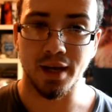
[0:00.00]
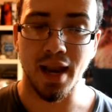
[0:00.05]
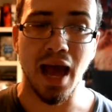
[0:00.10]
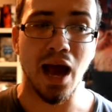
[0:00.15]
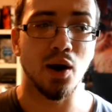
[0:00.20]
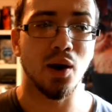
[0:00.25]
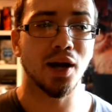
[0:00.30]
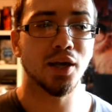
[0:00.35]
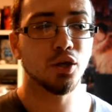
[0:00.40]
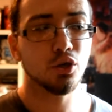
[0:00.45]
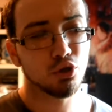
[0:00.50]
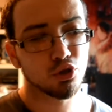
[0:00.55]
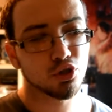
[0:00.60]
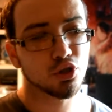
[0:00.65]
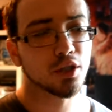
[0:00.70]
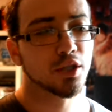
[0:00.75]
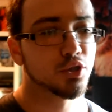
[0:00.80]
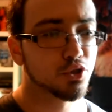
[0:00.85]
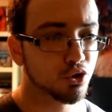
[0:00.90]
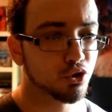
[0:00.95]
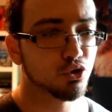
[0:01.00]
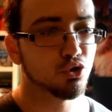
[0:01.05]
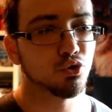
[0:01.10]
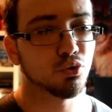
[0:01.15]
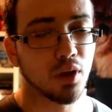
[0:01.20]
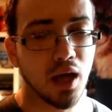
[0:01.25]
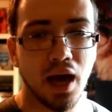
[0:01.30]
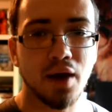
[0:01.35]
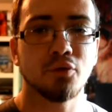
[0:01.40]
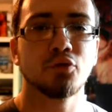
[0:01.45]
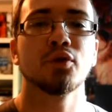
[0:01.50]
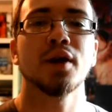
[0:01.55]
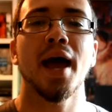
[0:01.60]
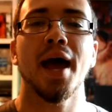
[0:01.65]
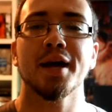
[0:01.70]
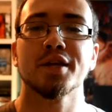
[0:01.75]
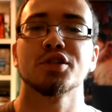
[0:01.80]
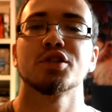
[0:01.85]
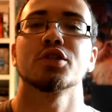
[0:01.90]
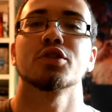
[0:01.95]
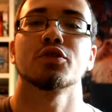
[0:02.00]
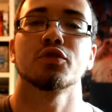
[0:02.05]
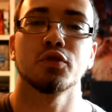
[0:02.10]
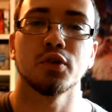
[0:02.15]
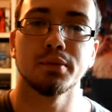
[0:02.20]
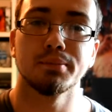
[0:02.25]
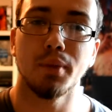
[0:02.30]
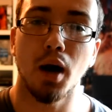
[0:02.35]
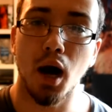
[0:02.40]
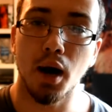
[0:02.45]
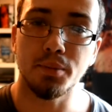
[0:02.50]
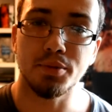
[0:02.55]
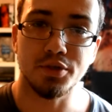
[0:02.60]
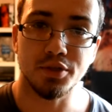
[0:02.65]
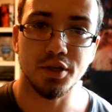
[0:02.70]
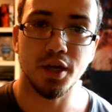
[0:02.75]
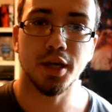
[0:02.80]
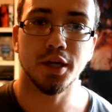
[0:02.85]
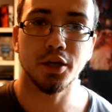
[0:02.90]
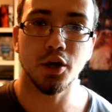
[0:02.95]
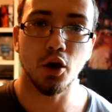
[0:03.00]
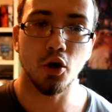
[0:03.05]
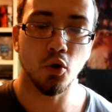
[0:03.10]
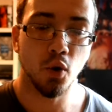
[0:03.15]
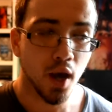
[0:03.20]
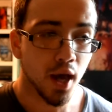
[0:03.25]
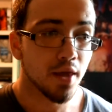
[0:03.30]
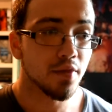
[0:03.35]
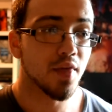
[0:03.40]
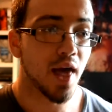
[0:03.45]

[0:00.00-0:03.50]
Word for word: Now, I usually do live reactions for Mob Psycho.